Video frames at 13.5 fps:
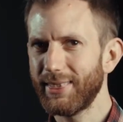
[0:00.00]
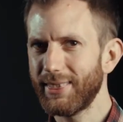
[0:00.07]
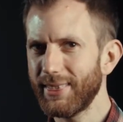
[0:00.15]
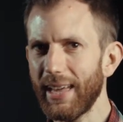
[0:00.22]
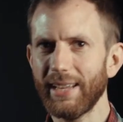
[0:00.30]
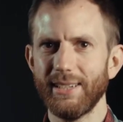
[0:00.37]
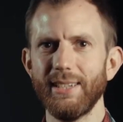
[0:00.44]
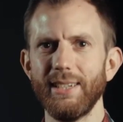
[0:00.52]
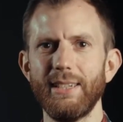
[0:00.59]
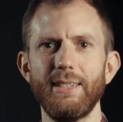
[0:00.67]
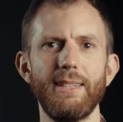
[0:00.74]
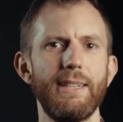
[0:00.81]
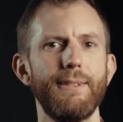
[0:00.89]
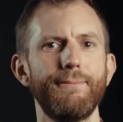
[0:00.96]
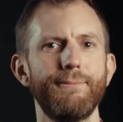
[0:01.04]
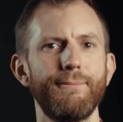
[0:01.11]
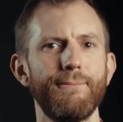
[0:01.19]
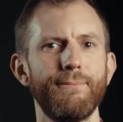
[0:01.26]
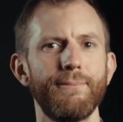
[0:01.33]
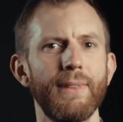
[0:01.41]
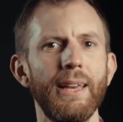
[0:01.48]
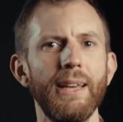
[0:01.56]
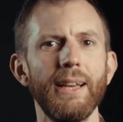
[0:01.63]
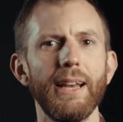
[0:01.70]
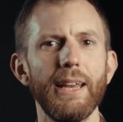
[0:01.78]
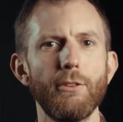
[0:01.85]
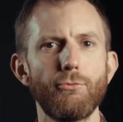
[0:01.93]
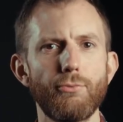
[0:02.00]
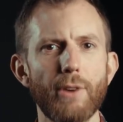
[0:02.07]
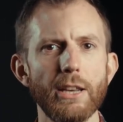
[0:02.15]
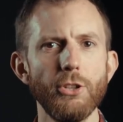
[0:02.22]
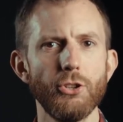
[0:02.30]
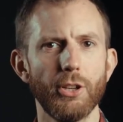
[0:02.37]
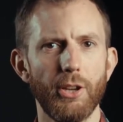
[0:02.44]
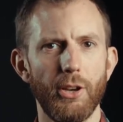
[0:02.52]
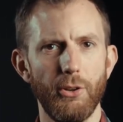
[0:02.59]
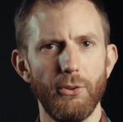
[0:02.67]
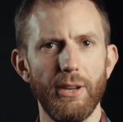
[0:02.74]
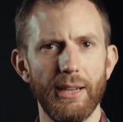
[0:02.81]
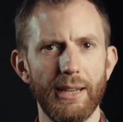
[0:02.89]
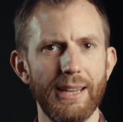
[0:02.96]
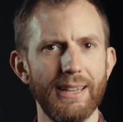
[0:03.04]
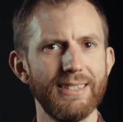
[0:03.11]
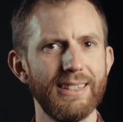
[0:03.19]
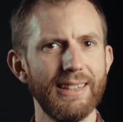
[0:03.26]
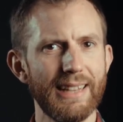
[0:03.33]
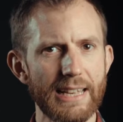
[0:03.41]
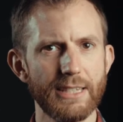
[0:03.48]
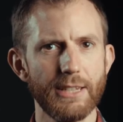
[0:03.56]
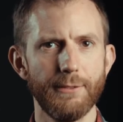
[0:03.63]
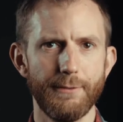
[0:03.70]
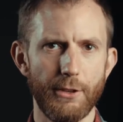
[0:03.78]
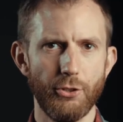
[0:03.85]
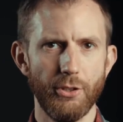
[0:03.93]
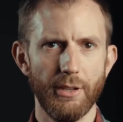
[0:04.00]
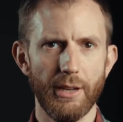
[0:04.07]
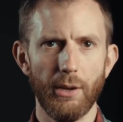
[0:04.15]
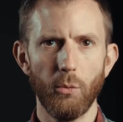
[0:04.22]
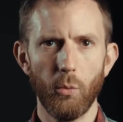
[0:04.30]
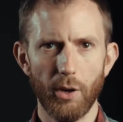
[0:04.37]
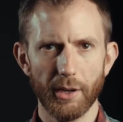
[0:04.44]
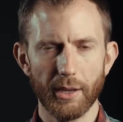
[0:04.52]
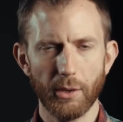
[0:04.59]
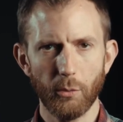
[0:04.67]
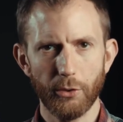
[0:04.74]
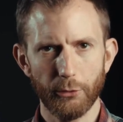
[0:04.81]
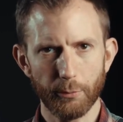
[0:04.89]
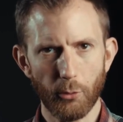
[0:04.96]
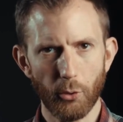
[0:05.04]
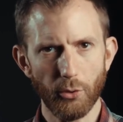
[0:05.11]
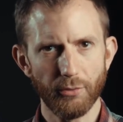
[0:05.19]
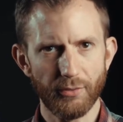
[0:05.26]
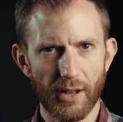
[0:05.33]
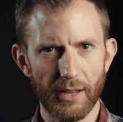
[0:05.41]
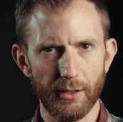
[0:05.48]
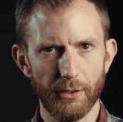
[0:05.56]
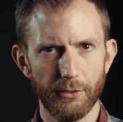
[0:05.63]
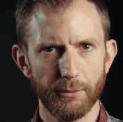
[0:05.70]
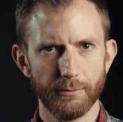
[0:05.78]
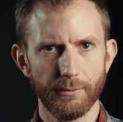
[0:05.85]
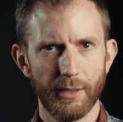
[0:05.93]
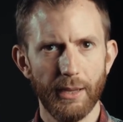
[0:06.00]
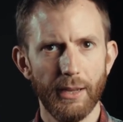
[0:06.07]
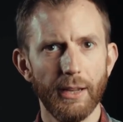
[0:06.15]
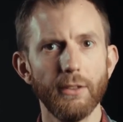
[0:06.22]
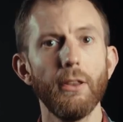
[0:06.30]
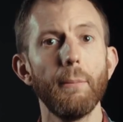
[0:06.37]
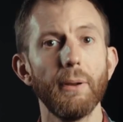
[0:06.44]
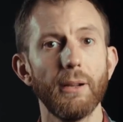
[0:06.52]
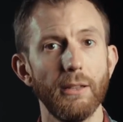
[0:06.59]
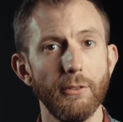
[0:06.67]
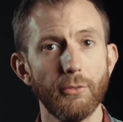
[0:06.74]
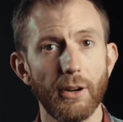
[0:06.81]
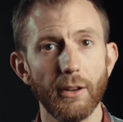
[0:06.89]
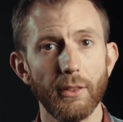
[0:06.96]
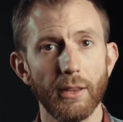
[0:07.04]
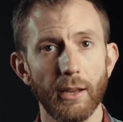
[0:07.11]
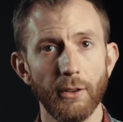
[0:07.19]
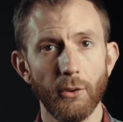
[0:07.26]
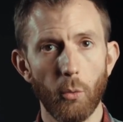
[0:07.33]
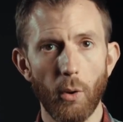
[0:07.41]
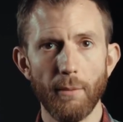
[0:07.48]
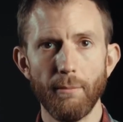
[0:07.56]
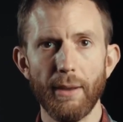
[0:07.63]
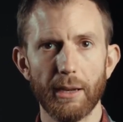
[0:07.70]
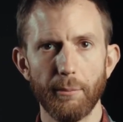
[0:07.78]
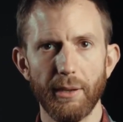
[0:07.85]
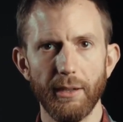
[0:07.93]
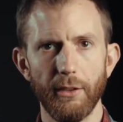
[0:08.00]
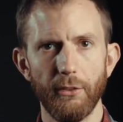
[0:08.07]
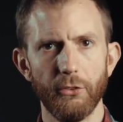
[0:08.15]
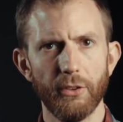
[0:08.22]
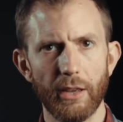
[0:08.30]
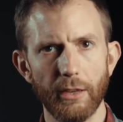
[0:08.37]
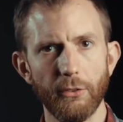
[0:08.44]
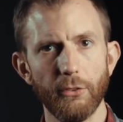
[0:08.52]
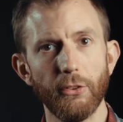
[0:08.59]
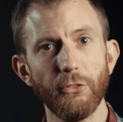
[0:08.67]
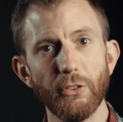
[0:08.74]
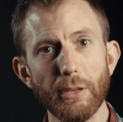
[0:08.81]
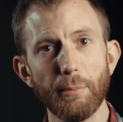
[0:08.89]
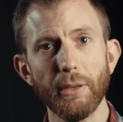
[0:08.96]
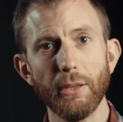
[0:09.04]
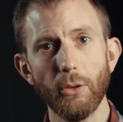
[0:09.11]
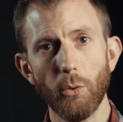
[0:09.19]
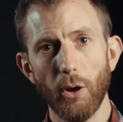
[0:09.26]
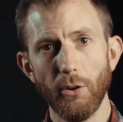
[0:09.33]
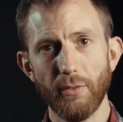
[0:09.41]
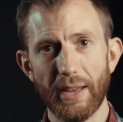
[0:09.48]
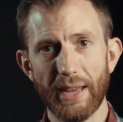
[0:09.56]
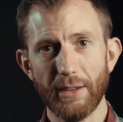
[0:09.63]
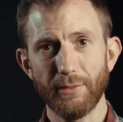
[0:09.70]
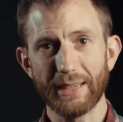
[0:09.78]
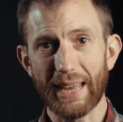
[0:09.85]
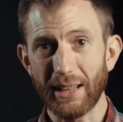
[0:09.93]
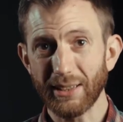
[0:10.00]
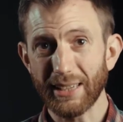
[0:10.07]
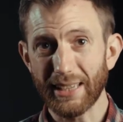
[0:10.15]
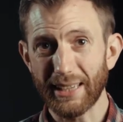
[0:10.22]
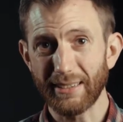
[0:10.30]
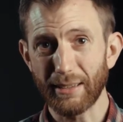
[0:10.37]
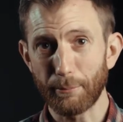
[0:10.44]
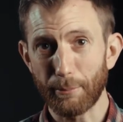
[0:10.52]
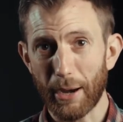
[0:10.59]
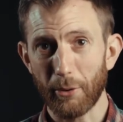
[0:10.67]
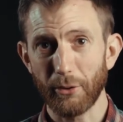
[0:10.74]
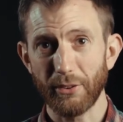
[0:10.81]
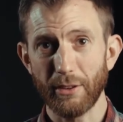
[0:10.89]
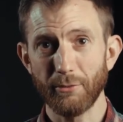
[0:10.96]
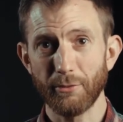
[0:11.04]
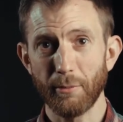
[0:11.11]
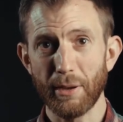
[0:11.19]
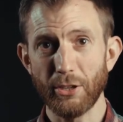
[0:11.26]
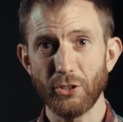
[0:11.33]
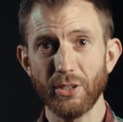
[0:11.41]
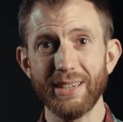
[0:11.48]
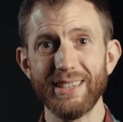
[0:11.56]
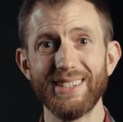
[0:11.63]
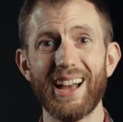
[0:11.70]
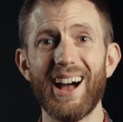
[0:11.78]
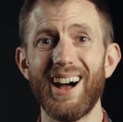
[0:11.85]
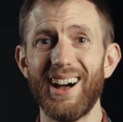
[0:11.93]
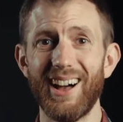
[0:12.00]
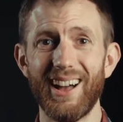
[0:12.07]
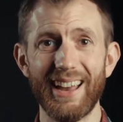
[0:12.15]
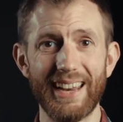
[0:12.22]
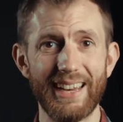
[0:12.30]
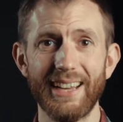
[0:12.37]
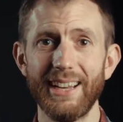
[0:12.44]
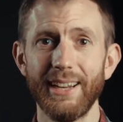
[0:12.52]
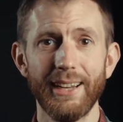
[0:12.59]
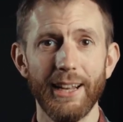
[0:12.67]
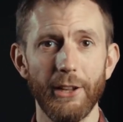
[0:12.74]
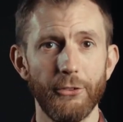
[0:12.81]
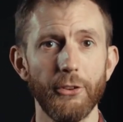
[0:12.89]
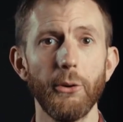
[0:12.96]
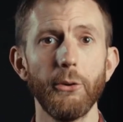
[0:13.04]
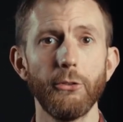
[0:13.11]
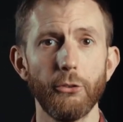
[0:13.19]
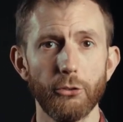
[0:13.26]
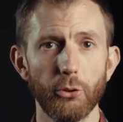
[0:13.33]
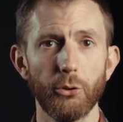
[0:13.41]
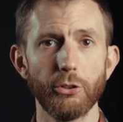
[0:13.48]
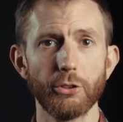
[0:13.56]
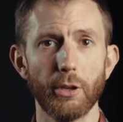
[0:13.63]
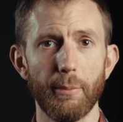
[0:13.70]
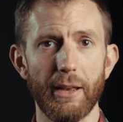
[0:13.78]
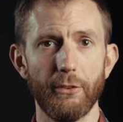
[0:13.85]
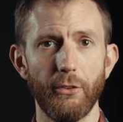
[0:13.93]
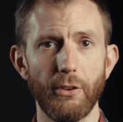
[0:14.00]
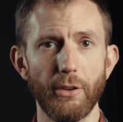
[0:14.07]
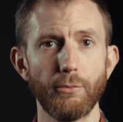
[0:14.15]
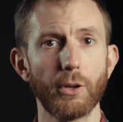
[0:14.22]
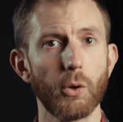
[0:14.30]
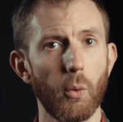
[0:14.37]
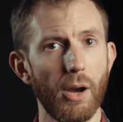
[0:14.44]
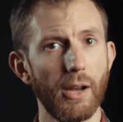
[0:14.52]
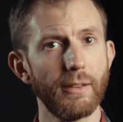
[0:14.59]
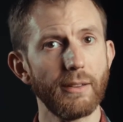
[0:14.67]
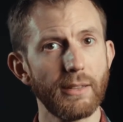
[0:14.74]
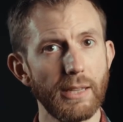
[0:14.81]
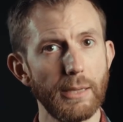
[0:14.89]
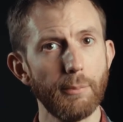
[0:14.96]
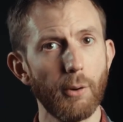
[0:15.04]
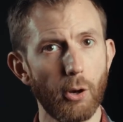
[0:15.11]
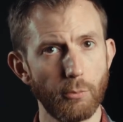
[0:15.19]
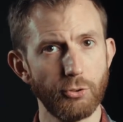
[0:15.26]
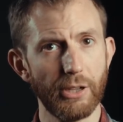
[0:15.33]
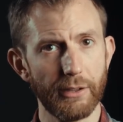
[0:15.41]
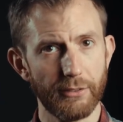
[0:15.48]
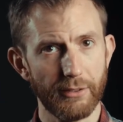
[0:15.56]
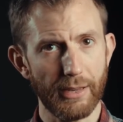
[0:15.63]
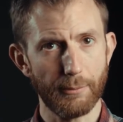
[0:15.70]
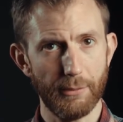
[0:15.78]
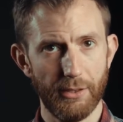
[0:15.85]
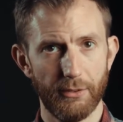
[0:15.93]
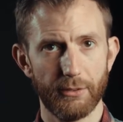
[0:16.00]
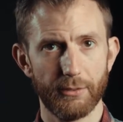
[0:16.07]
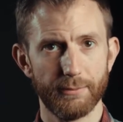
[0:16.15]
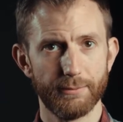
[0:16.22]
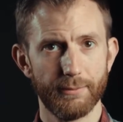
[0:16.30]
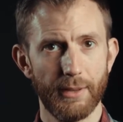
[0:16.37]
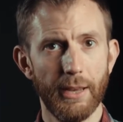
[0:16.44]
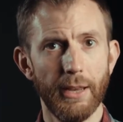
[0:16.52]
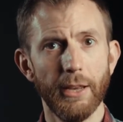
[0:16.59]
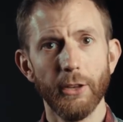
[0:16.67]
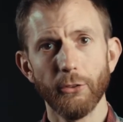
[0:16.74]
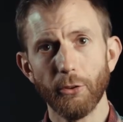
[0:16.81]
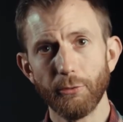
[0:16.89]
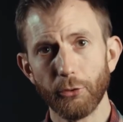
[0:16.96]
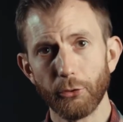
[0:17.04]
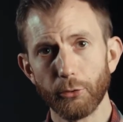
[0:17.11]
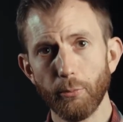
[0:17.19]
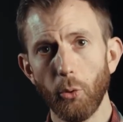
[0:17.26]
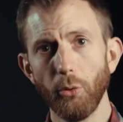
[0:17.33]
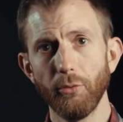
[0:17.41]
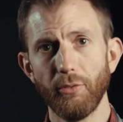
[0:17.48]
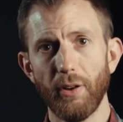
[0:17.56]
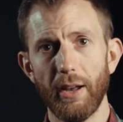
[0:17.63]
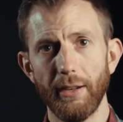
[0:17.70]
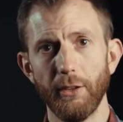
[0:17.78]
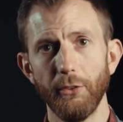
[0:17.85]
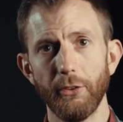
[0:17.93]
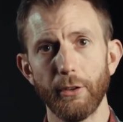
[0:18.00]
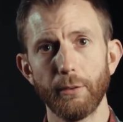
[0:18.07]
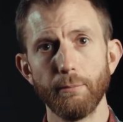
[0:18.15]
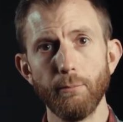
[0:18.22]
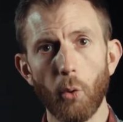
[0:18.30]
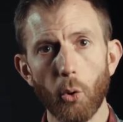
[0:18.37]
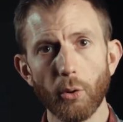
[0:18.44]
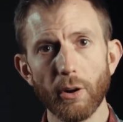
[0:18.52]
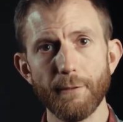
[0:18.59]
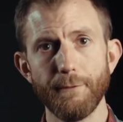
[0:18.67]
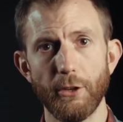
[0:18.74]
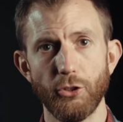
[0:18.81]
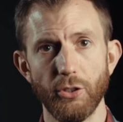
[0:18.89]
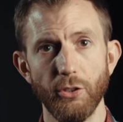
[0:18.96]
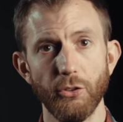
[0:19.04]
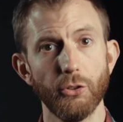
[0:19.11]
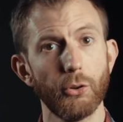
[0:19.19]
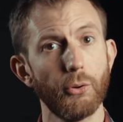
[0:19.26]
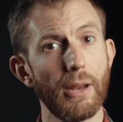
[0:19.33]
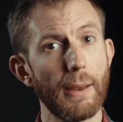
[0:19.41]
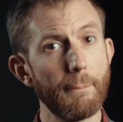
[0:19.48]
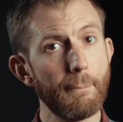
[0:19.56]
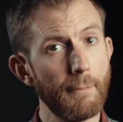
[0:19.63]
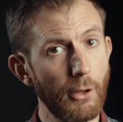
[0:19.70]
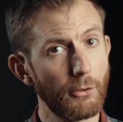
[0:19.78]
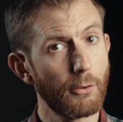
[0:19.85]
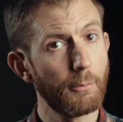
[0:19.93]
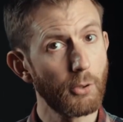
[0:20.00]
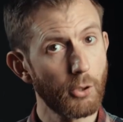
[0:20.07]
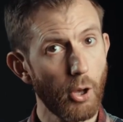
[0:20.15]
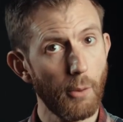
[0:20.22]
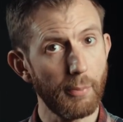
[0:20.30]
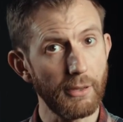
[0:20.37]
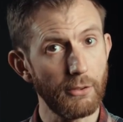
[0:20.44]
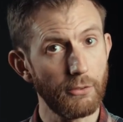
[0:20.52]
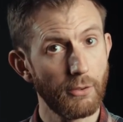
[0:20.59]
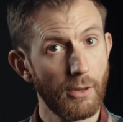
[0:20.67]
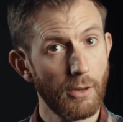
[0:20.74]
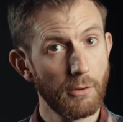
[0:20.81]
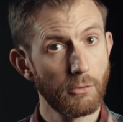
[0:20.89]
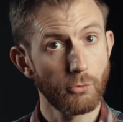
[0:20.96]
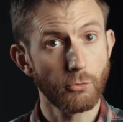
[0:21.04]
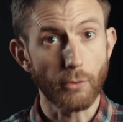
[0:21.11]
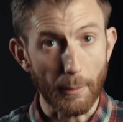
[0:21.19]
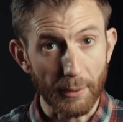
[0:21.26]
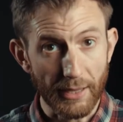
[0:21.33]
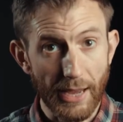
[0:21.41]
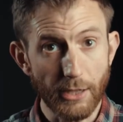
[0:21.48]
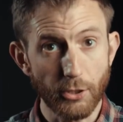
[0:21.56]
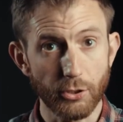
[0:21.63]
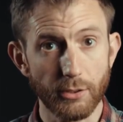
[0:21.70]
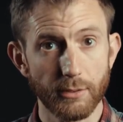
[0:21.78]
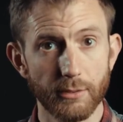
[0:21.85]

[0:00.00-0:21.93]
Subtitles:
That's easy. Erasure coding is less efficient at working with small files. Typically, for anything under 1 megabyte in size, the CPU overhead for calculating parity information is high, and so is the storage capacity required to keep object segments. So for small files, it's more efficient to create multiple copies. Replication.